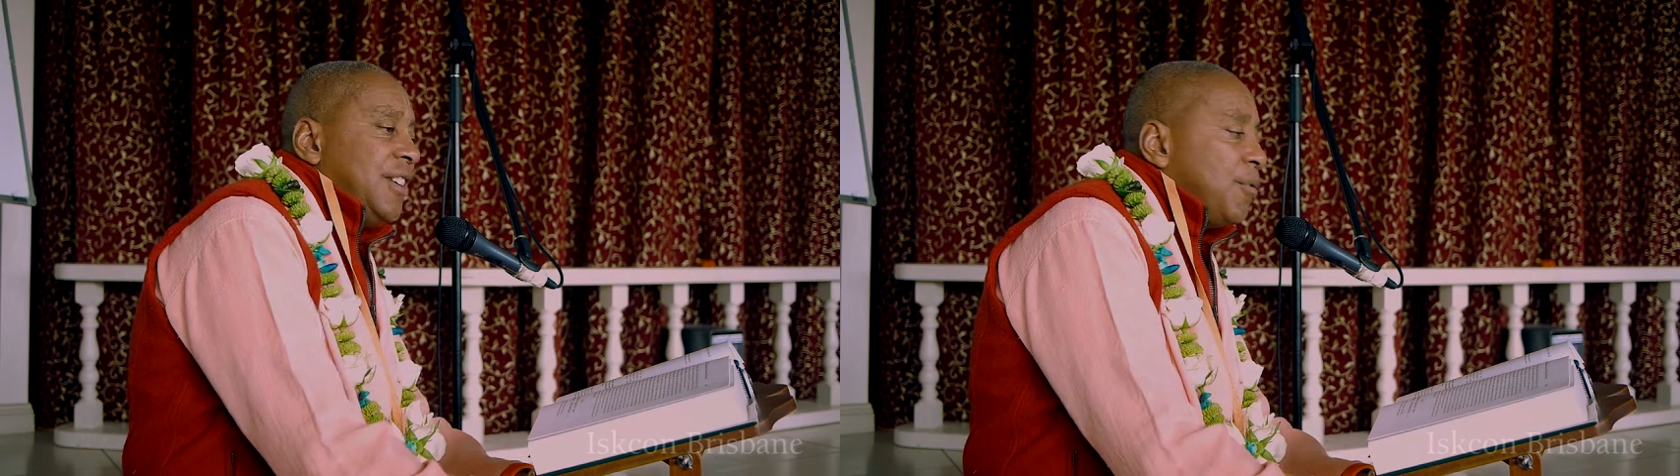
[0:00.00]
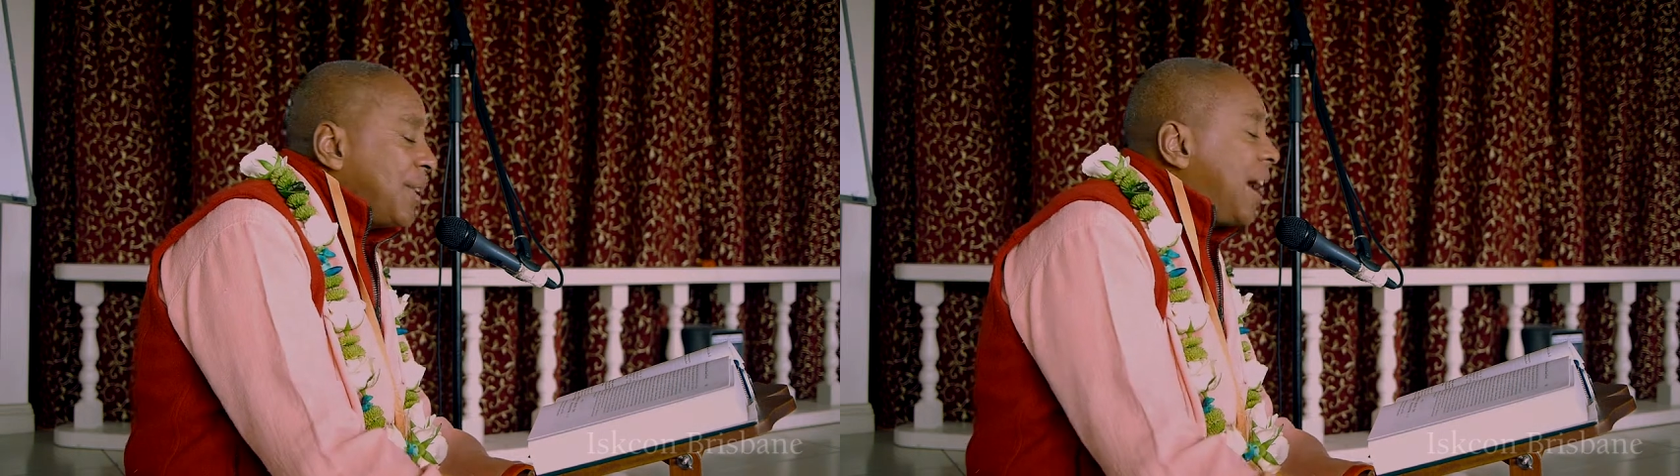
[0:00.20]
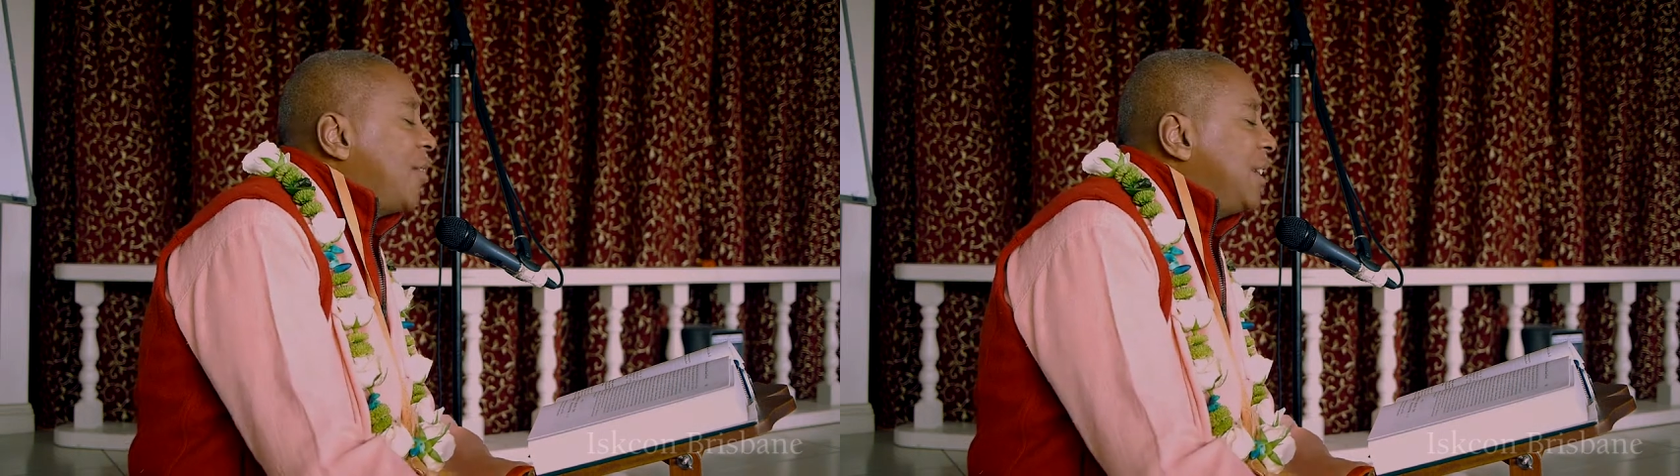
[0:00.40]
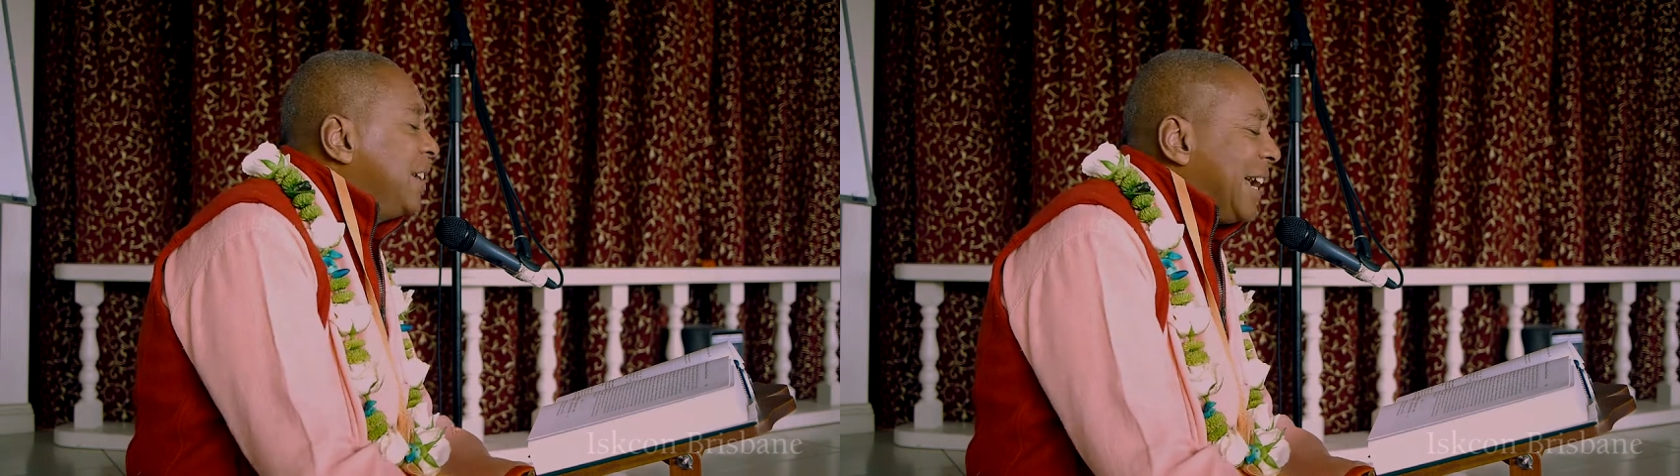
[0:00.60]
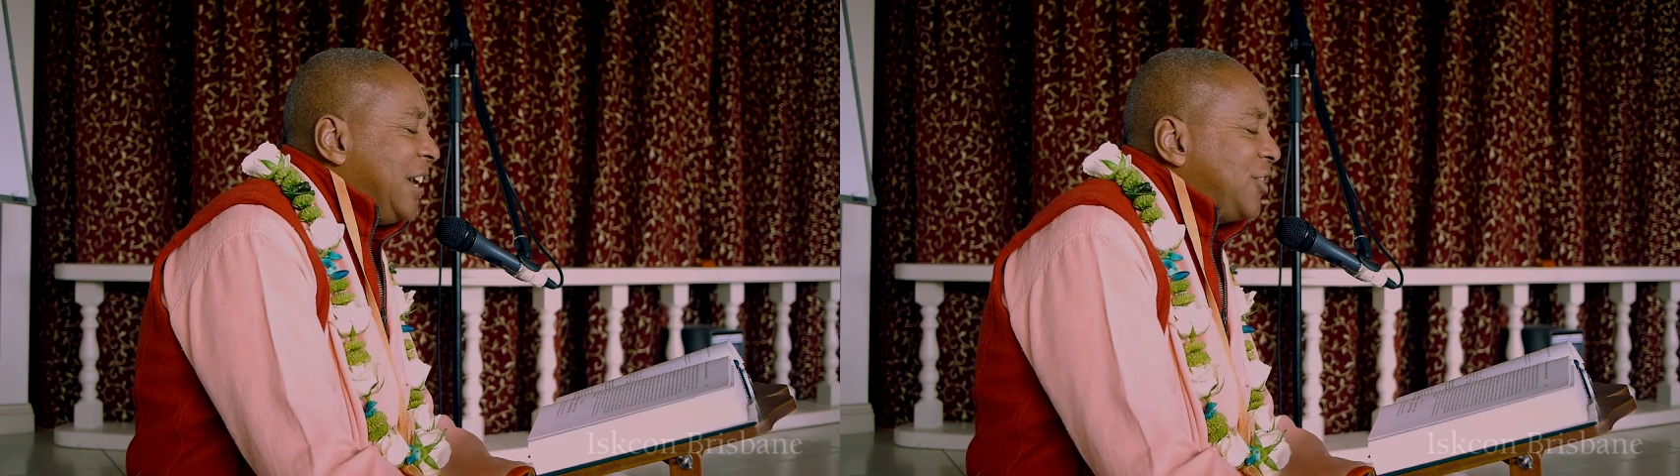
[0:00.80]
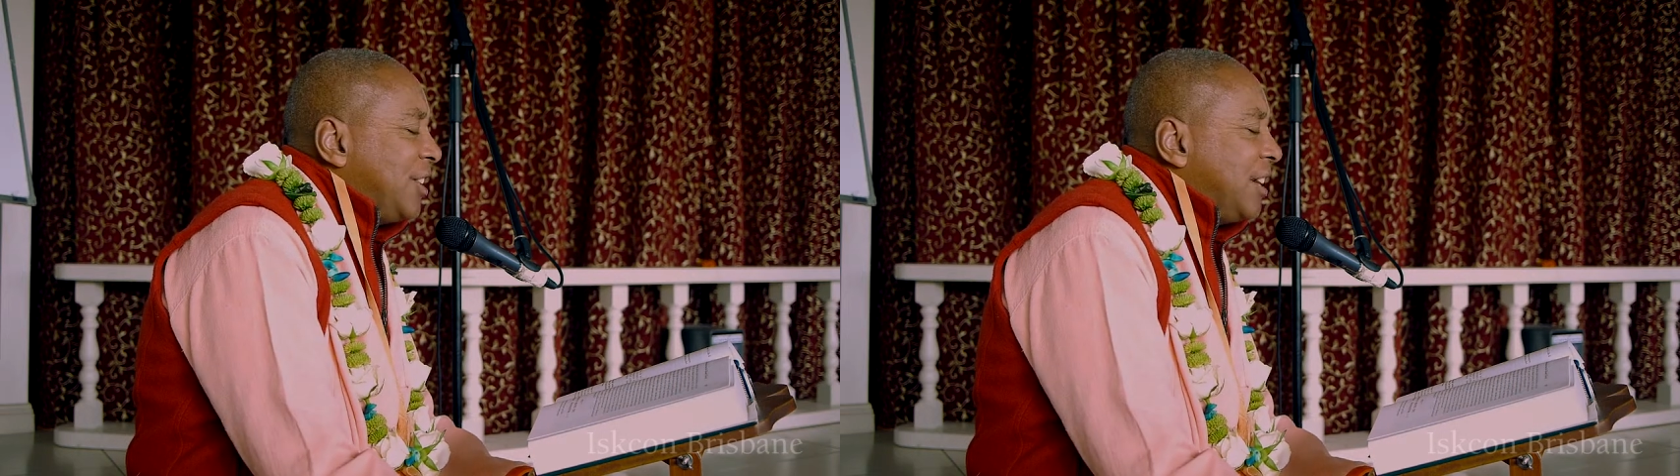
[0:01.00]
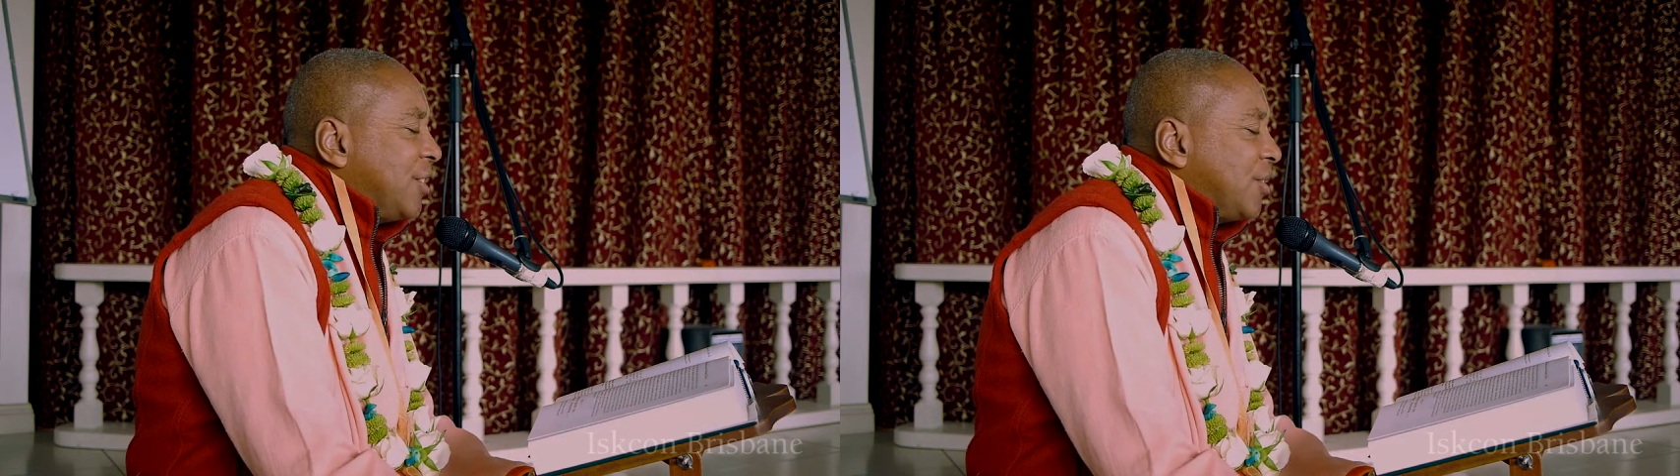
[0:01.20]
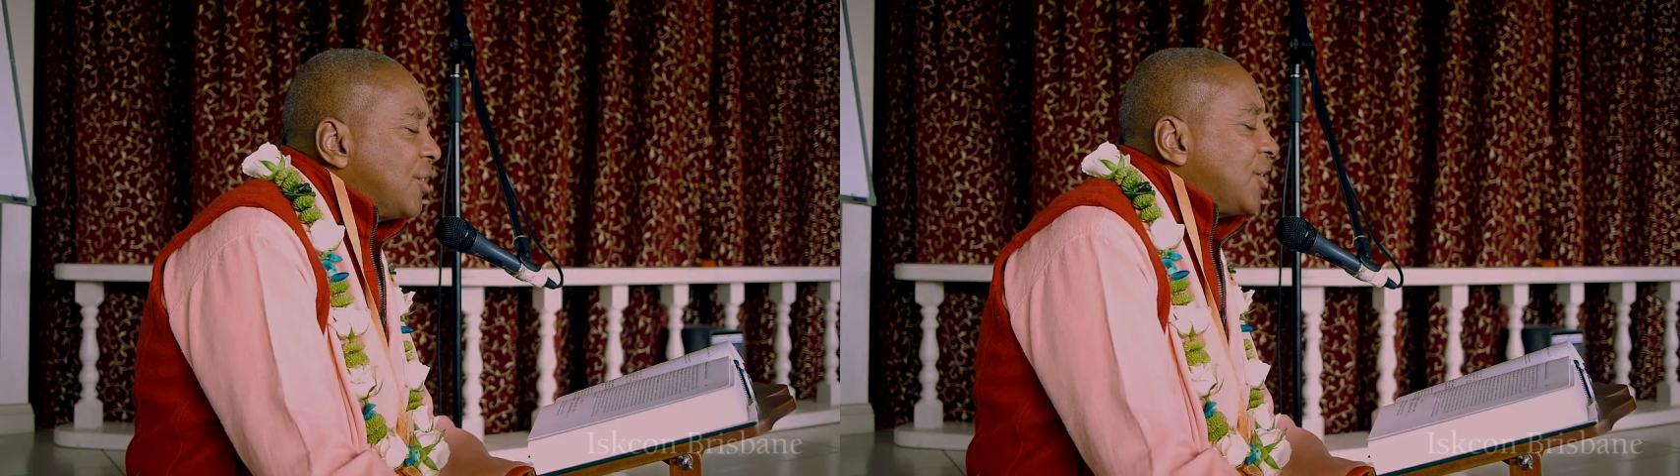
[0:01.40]
without engaging
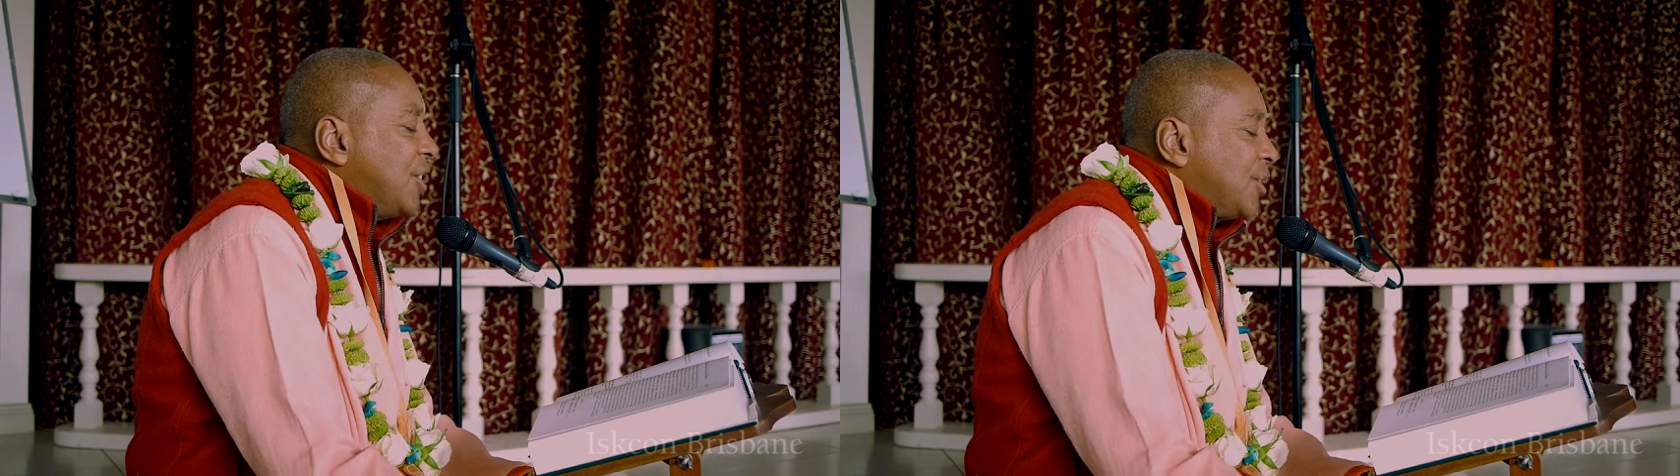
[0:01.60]
in Krishna